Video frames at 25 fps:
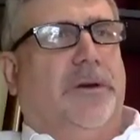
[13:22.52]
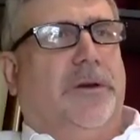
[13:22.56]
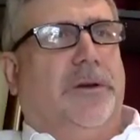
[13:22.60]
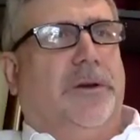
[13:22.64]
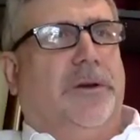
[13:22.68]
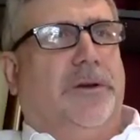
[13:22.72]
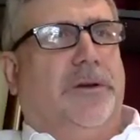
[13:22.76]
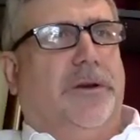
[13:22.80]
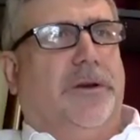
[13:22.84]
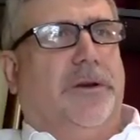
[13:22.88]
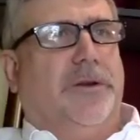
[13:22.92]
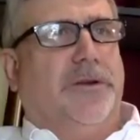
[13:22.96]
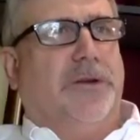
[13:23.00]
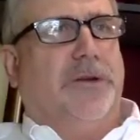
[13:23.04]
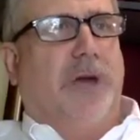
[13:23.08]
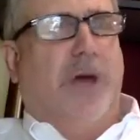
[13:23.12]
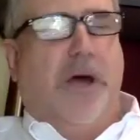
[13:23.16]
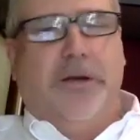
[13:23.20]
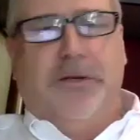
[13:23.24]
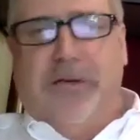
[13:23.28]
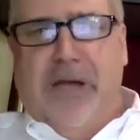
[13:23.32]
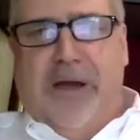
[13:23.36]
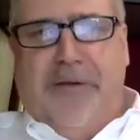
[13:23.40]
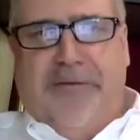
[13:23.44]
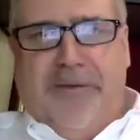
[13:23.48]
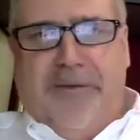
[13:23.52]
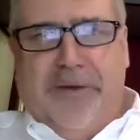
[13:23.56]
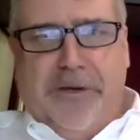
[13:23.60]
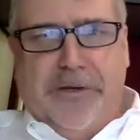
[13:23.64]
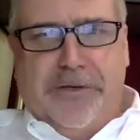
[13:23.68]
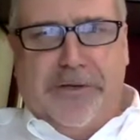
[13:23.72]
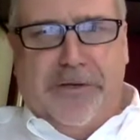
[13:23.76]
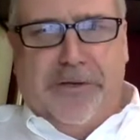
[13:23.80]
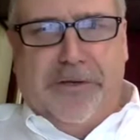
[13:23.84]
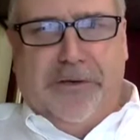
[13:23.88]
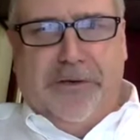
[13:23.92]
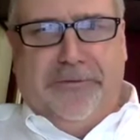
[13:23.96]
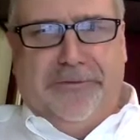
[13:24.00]
there's a HUD
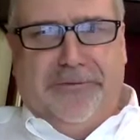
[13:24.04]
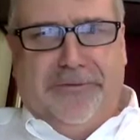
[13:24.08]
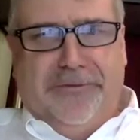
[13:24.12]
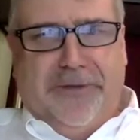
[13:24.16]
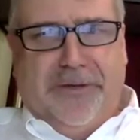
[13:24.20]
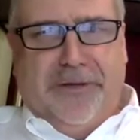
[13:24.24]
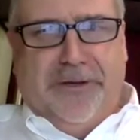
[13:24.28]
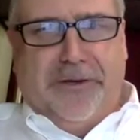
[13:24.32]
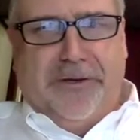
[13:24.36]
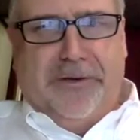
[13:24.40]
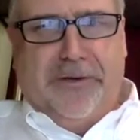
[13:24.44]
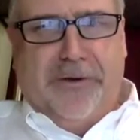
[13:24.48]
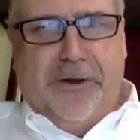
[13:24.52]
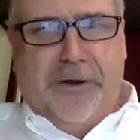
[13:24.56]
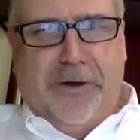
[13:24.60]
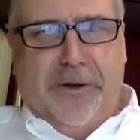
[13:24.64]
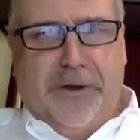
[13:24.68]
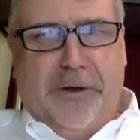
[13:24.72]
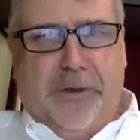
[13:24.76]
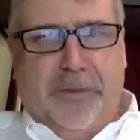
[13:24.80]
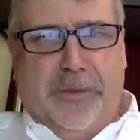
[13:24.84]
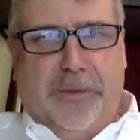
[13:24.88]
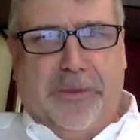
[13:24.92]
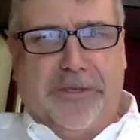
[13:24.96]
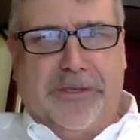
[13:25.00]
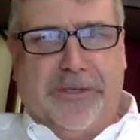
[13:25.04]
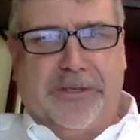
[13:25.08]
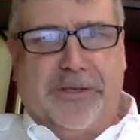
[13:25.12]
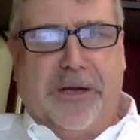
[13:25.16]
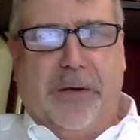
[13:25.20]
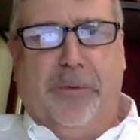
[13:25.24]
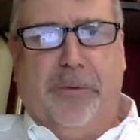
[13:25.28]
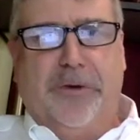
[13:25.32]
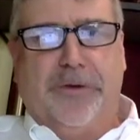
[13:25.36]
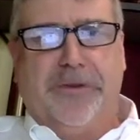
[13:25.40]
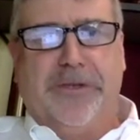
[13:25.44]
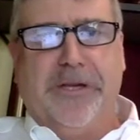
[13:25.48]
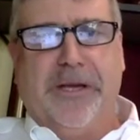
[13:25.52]
definition of chronic homelessness.
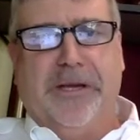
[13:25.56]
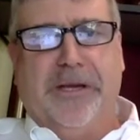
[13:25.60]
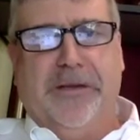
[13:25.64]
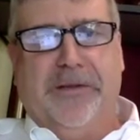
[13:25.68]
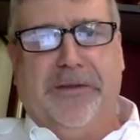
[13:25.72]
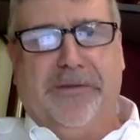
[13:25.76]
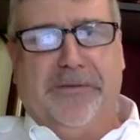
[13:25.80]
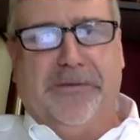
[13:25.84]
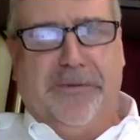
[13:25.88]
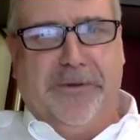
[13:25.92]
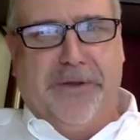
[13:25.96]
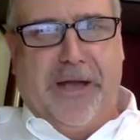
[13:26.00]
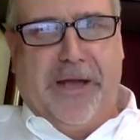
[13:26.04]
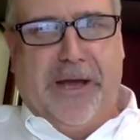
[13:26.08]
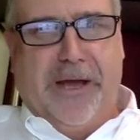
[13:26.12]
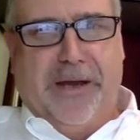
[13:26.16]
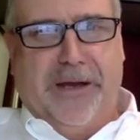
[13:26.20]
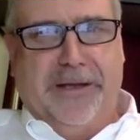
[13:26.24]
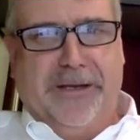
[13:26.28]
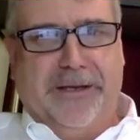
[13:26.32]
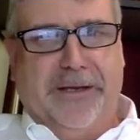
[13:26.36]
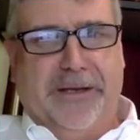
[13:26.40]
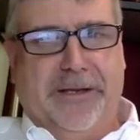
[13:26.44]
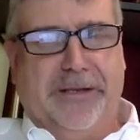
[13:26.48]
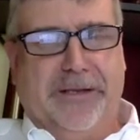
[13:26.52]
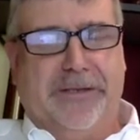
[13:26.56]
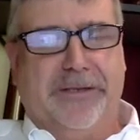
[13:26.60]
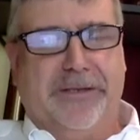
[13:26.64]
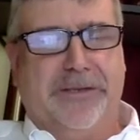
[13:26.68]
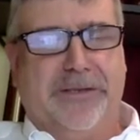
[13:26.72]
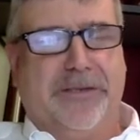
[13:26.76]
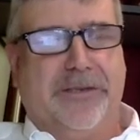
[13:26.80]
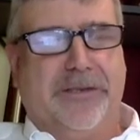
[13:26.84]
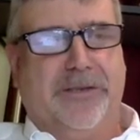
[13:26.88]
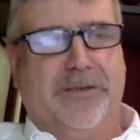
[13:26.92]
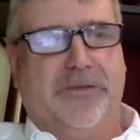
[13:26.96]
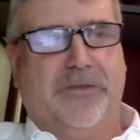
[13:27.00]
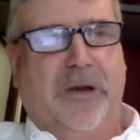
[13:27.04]
I won't take you through that. I
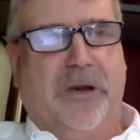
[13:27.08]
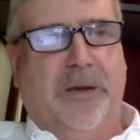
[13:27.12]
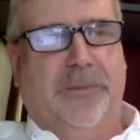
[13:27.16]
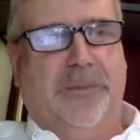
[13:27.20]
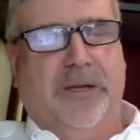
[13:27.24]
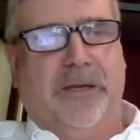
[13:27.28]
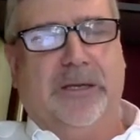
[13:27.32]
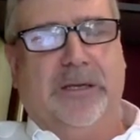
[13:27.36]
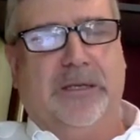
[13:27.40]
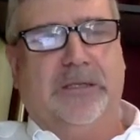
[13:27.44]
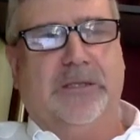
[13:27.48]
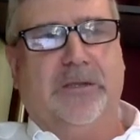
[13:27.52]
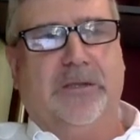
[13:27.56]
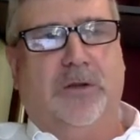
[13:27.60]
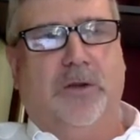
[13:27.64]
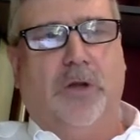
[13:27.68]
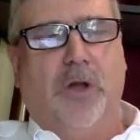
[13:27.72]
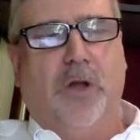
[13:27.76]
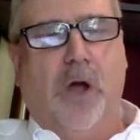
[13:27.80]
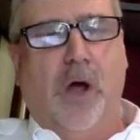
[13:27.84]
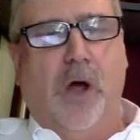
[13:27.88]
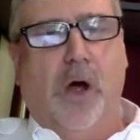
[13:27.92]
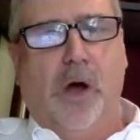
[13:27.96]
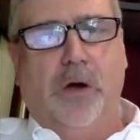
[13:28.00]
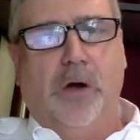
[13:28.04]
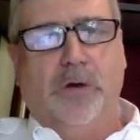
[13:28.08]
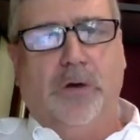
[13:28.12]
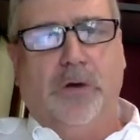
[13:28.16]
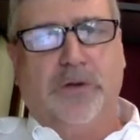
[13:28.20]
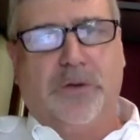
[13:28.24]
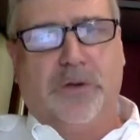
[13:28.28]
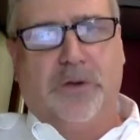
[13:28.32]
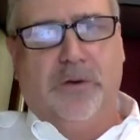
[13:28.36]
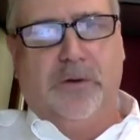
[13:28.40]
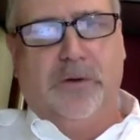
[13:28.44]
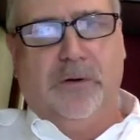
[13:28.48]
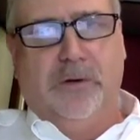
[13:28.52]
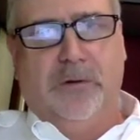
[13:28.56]
just described it. It's
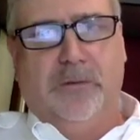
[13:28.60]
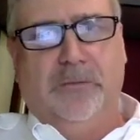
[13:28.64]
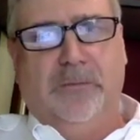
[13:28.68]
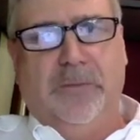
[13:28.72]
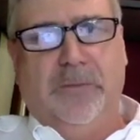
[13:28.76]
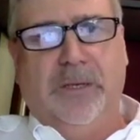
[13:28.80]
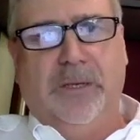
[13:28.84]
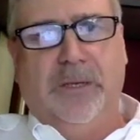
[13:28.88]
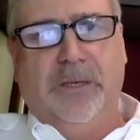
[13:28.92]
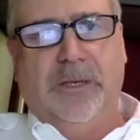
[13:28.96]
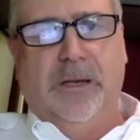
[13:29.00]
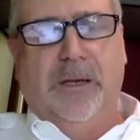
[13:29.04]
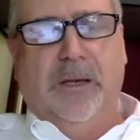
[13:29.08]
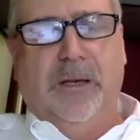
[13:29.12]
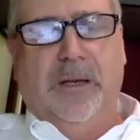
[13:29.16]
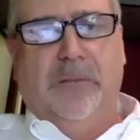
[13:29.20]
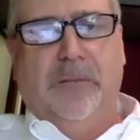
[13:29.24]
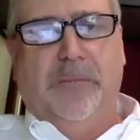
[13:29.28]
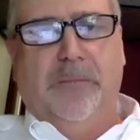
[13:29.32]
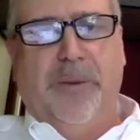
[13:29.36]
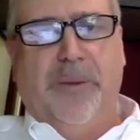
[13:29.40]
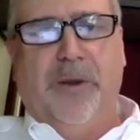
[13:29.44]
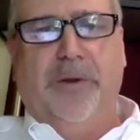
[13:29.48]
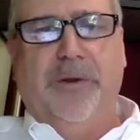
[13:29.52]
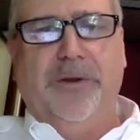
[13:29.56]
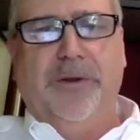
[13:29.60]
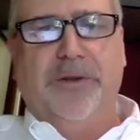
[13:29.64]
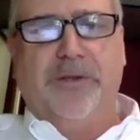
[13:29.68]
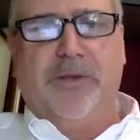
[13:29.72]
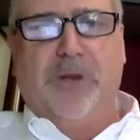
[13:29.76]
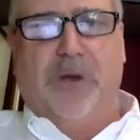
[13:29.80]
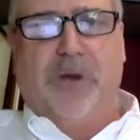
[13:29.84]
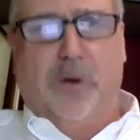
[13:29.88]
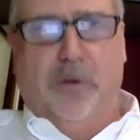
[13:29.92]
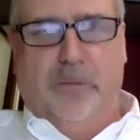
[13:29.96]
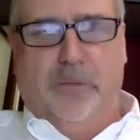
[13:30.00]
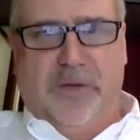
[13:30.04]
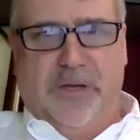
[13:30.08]
long-term periods of
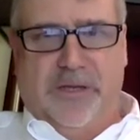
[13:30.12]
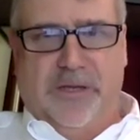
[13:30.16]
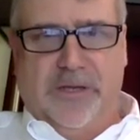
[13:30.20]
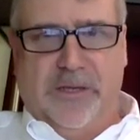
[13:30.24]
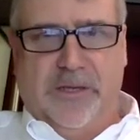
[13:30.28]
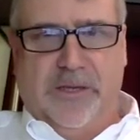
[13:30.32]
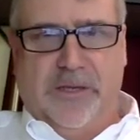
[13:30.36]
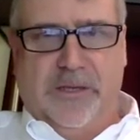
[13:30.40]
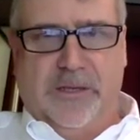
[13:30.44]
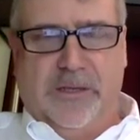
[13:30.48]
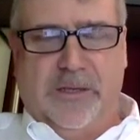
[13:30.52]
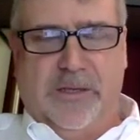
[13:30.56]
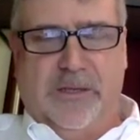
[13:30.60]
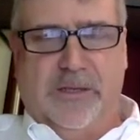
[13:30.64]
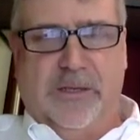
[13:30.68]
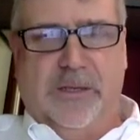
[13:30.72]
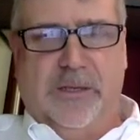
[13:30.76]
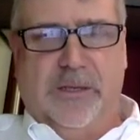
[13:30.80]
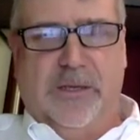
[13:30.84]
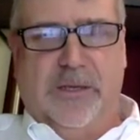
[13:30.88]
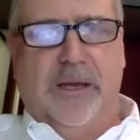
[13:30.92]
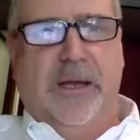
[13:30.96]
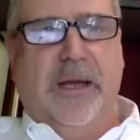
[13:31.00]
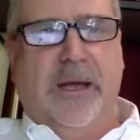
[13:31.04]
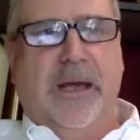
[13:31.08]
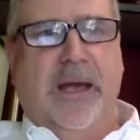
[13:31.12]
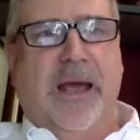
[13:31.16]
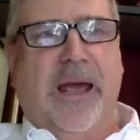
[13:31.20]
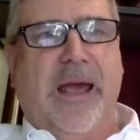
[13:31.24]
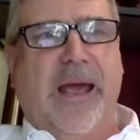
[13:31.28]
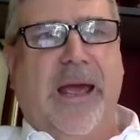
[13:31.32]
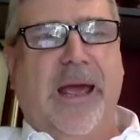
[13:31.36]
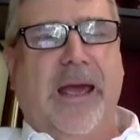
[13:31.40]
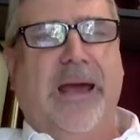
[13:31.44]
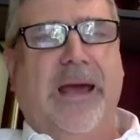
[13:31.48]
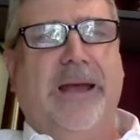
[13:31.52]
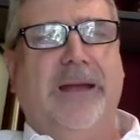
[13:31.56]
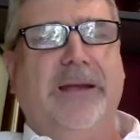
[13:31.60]
homelessness.
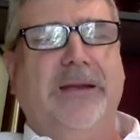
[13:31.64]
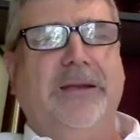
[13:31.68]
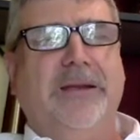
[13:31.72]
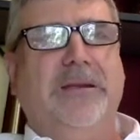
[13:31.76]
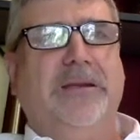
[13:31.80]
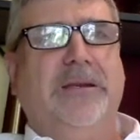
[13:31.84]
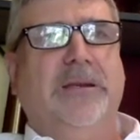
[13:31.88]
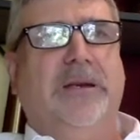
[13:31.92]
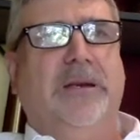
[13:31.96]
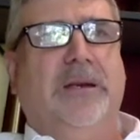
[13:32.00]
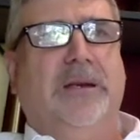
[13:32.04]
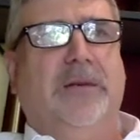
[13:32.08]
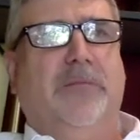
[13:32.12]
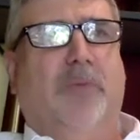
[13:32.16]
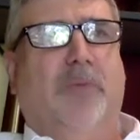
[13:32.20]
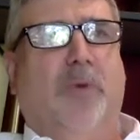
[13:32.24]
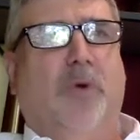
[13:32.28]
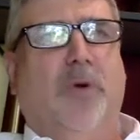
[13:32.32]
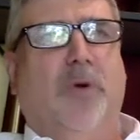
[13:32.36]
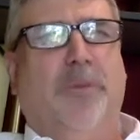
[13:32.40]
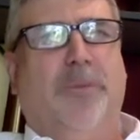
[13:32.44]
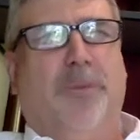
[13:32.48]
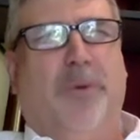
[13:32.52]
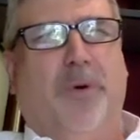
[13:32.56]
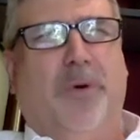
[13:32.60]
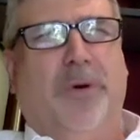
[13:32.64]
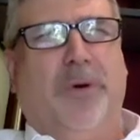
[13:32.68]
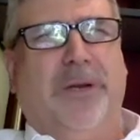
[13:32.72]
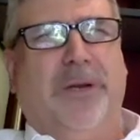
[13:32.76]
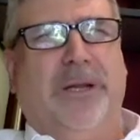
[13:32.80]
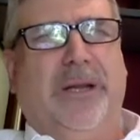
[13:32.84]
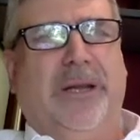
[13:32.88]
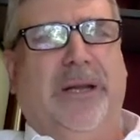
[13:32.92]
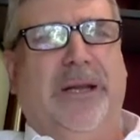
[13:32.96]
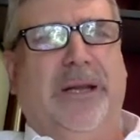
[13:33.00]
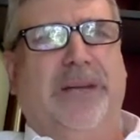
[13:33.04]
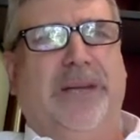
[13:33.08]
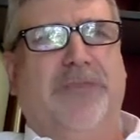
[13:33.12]
And more
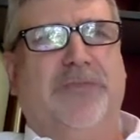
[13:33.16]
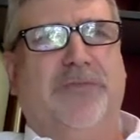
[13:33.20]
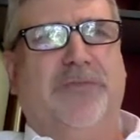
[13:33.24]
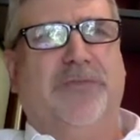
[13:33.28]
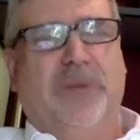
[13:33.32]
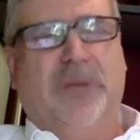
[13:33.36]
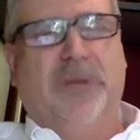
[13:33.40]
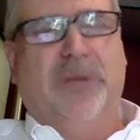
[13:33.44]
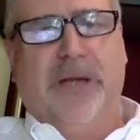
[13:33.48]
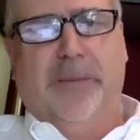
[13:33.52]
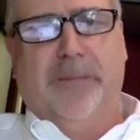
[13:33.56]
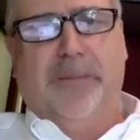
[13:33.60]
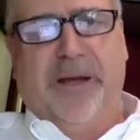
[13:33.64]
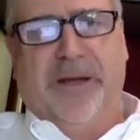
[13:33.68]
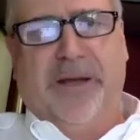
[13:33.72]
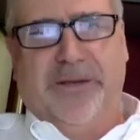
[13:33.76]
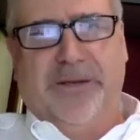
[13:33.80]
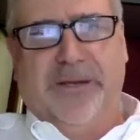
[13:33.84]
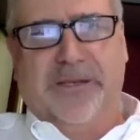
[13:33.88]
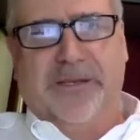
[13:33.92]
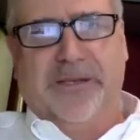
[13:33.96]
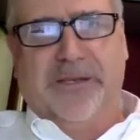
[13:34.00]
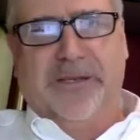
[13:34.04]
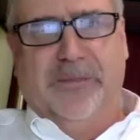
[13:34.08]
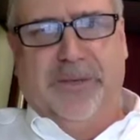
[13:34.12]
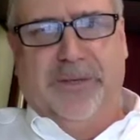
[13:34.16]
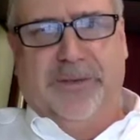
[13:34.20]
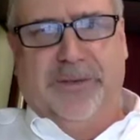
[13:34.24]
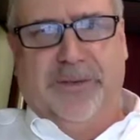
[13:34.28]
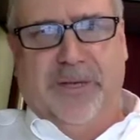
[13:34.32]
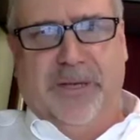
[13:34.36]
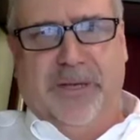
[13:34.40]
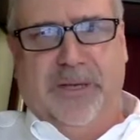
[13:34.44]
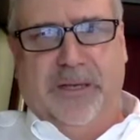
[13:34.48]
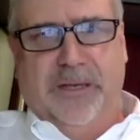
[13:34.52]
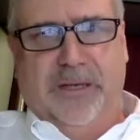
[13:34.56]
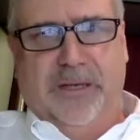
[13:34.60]
importantly, it's really about disability.